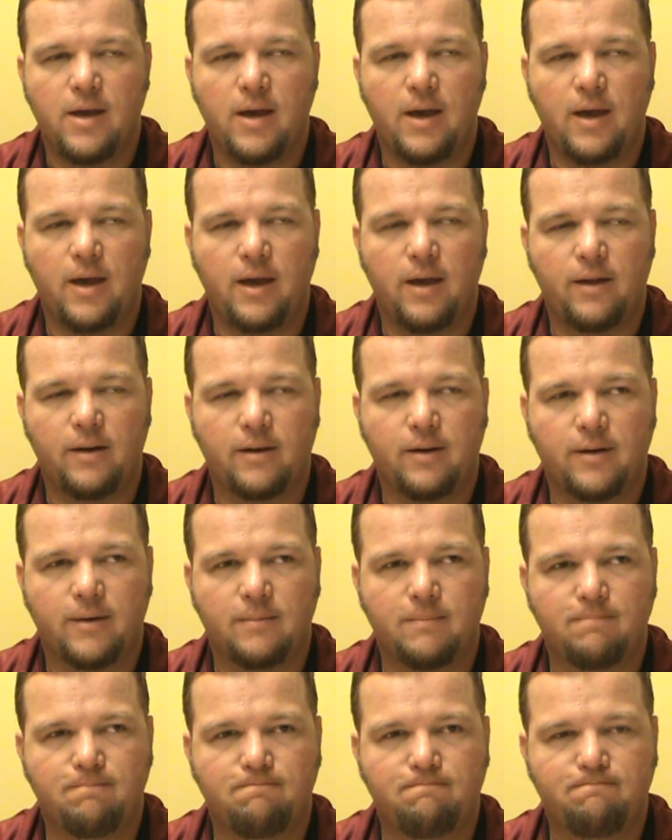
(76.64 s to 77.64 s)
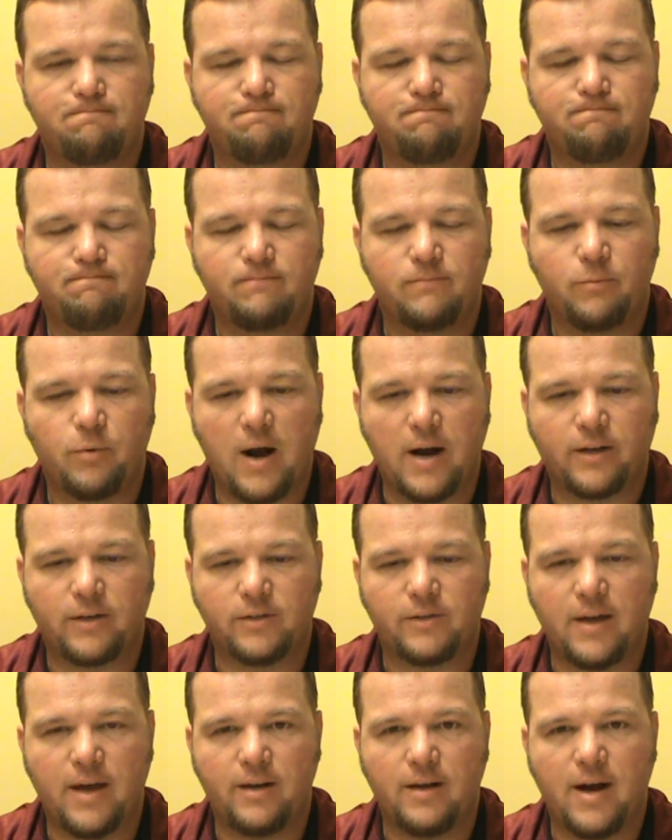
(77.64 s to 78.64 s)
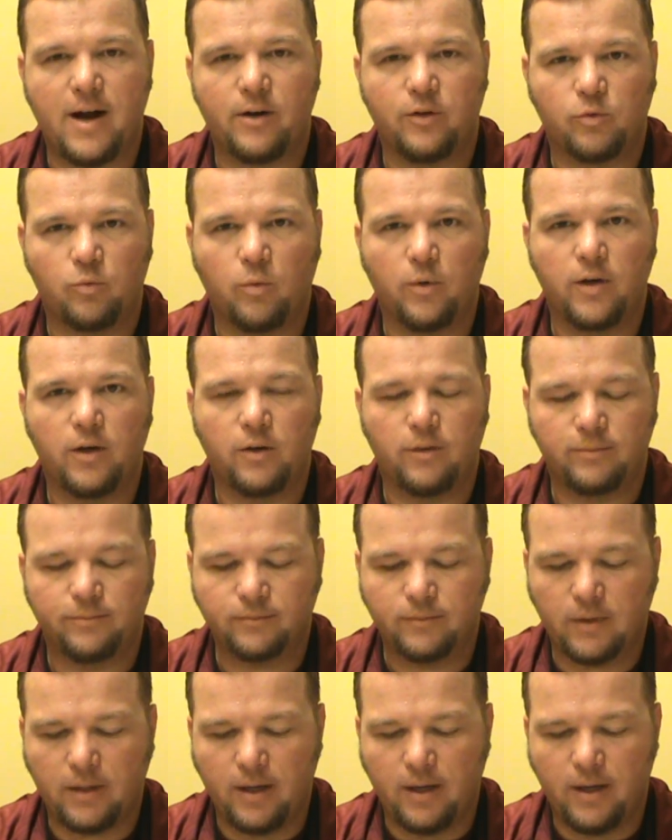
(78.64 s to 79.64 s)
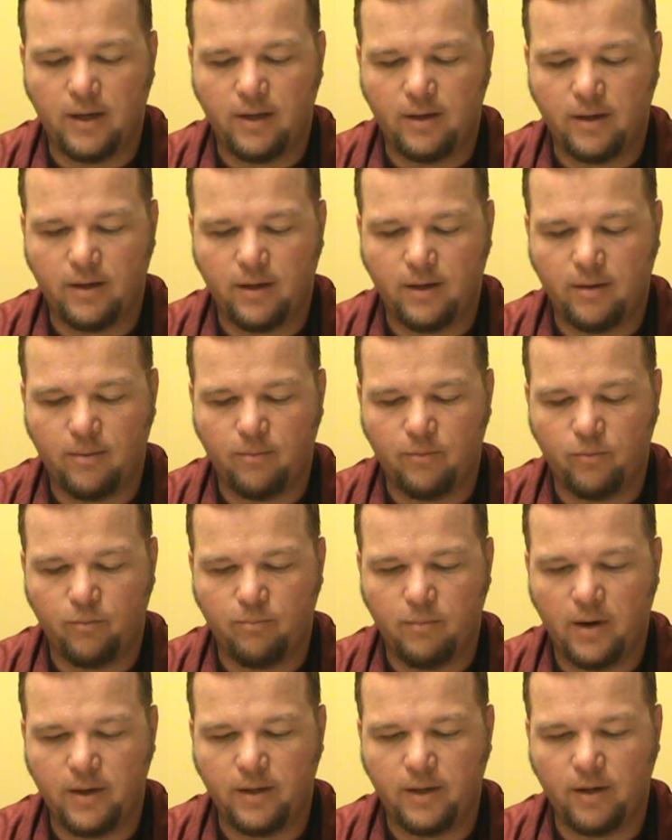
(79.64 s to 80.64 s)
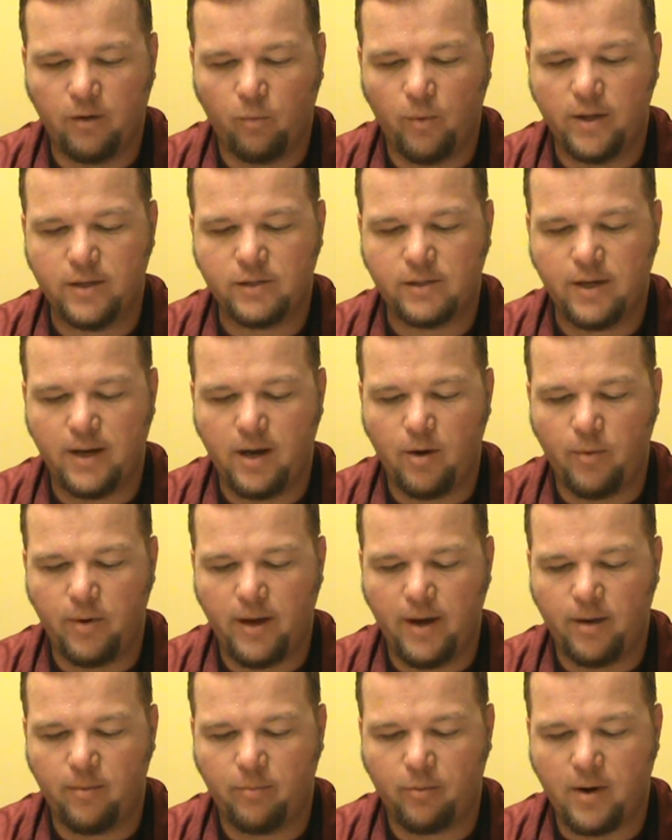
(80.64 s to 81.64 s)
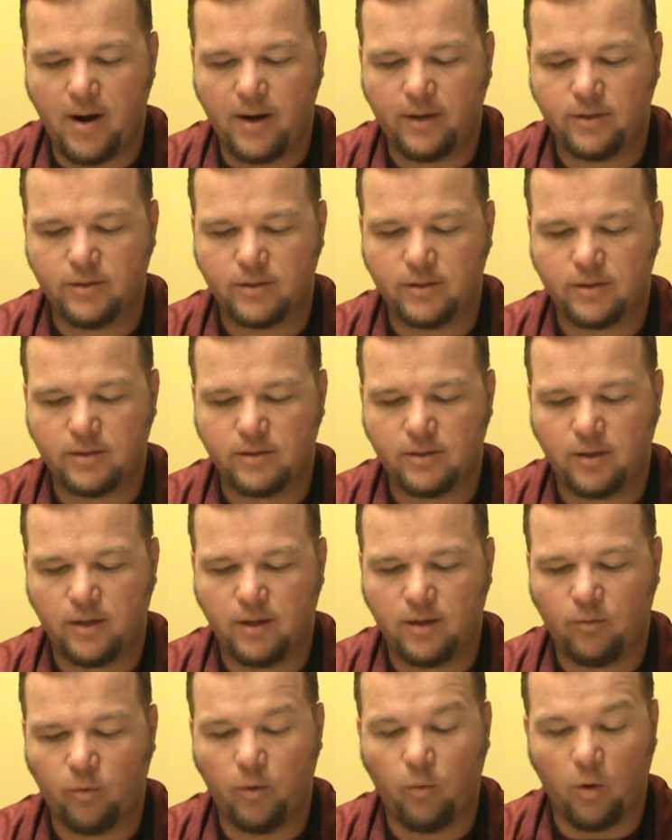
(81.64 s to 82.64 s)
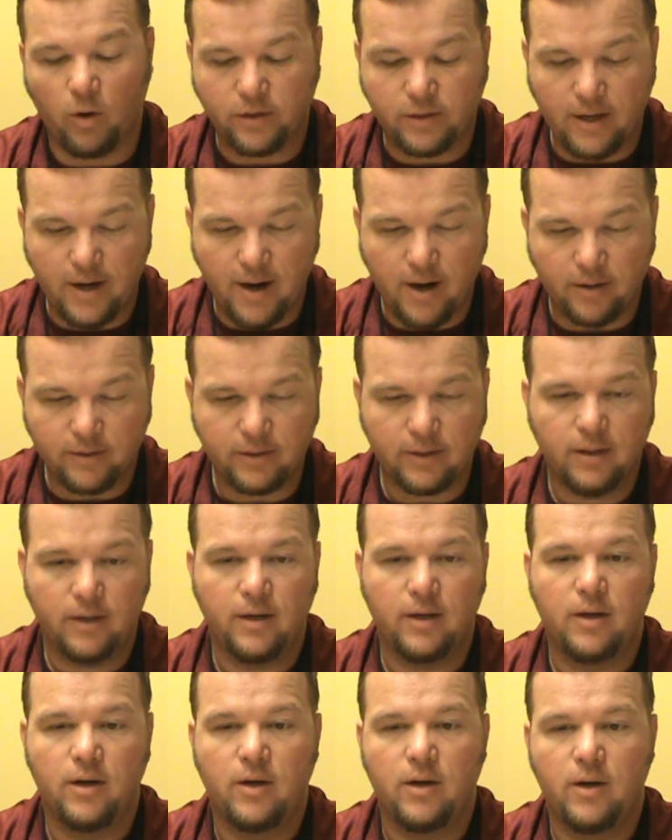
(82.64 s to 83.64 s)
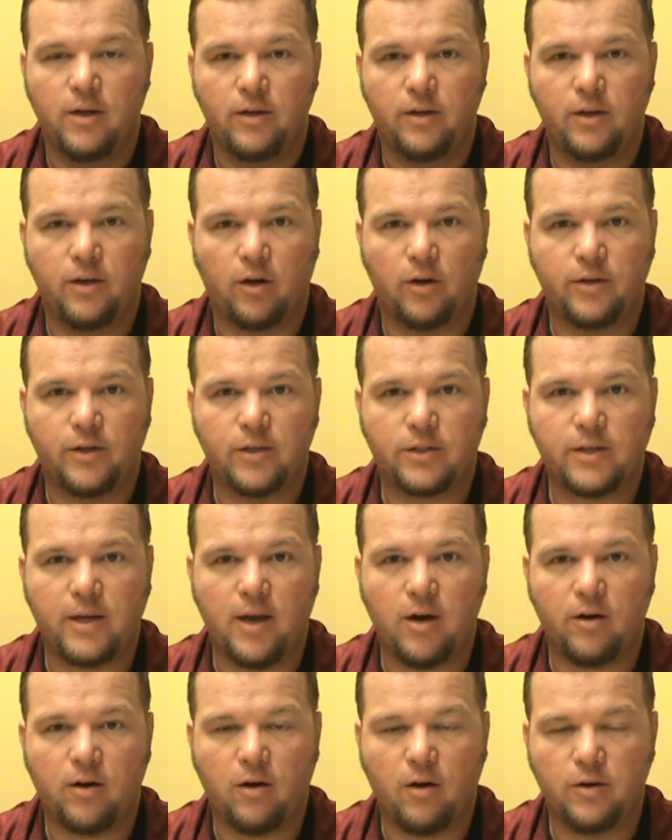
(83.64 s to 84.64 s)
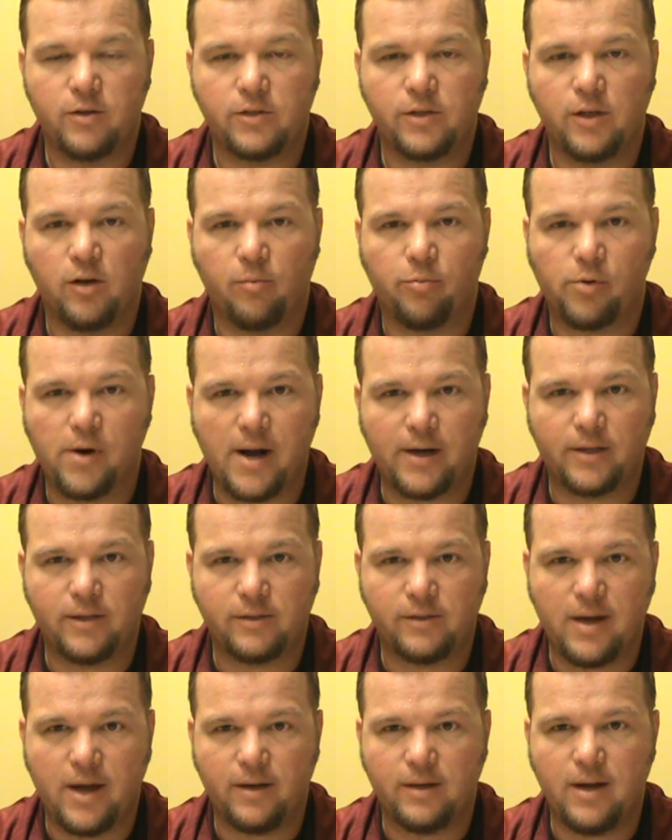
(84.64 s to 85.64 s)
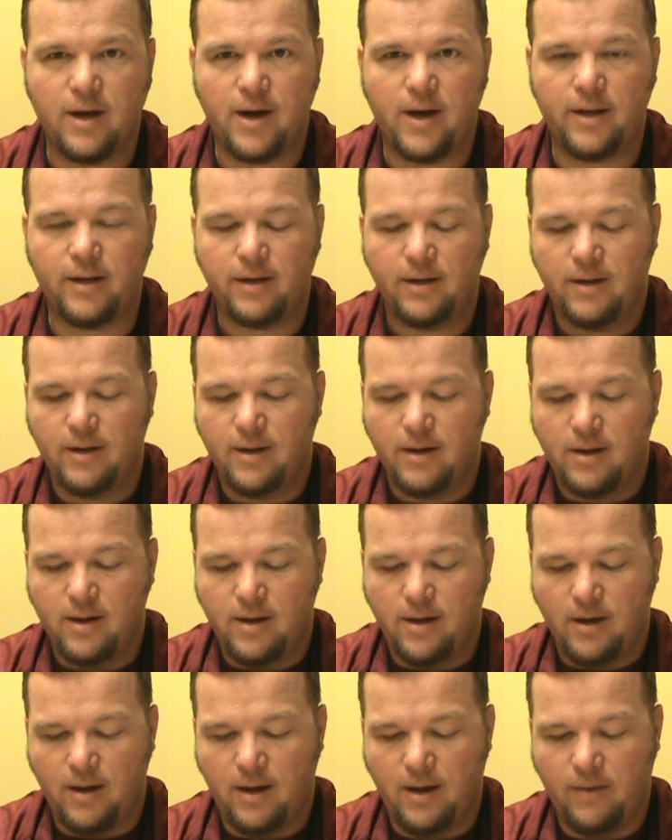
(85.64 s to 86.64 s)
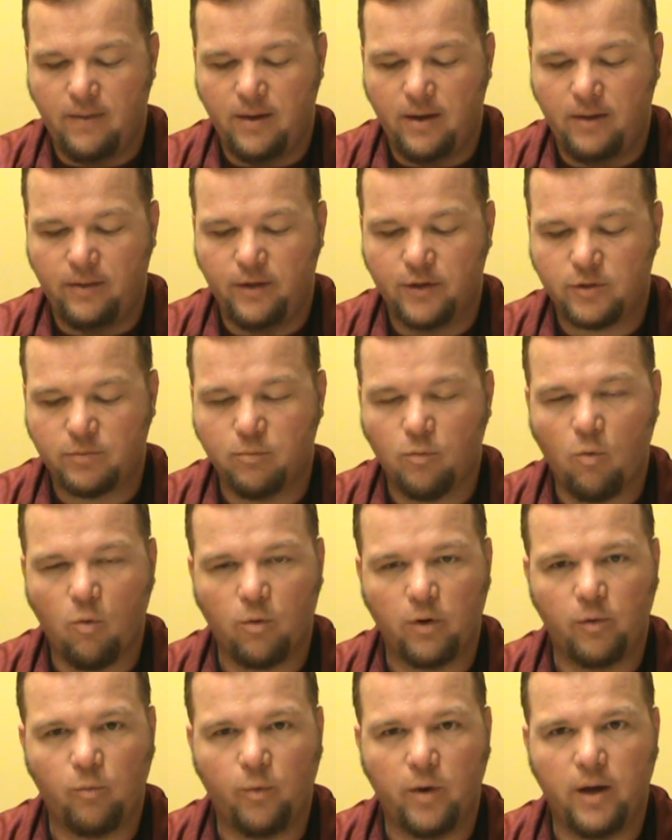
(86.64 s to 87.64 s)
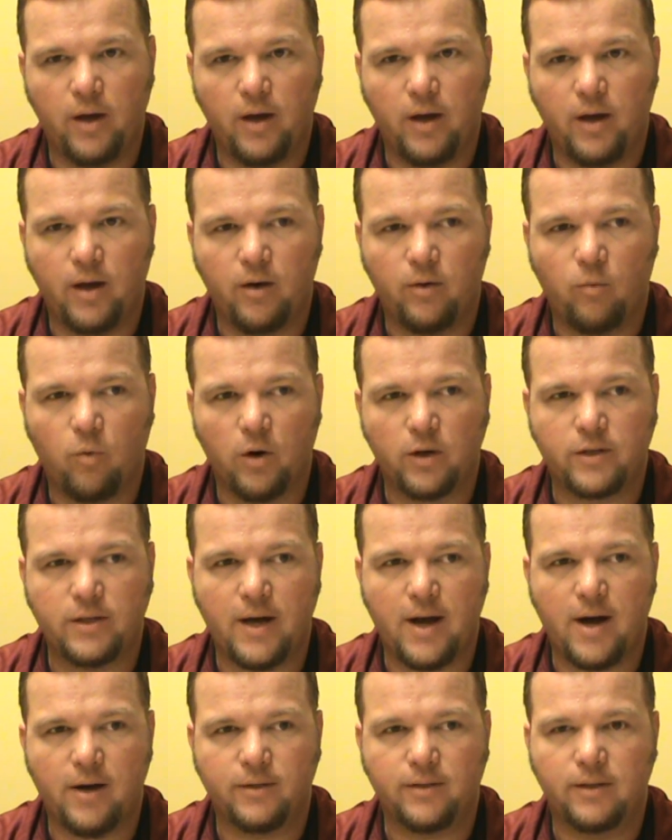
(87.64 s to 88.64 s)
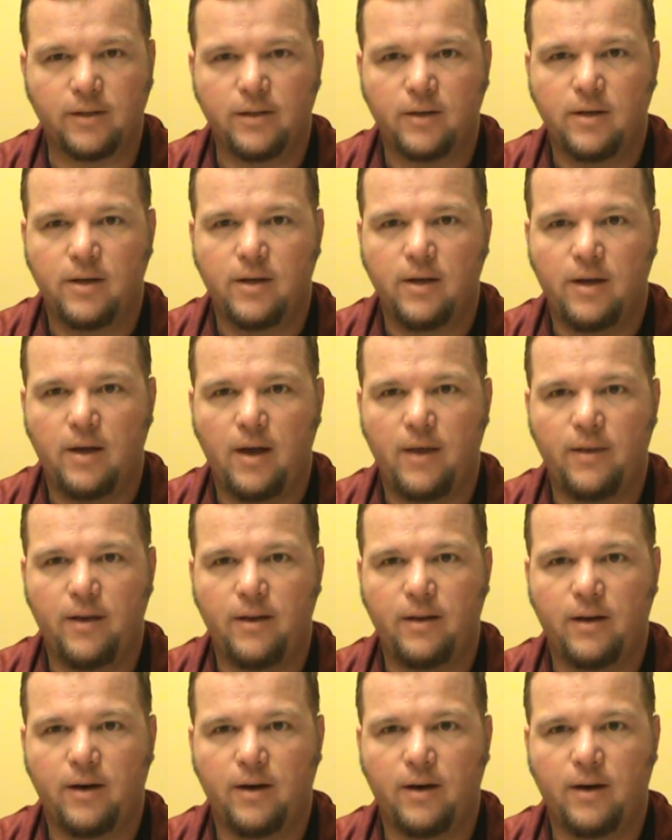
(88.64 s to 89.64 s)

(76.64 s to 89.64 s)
and practiced that night as well. And Wednesday we had practice. We worked out, did our discount card sale, practiced that night, and then this morning we worked out, and then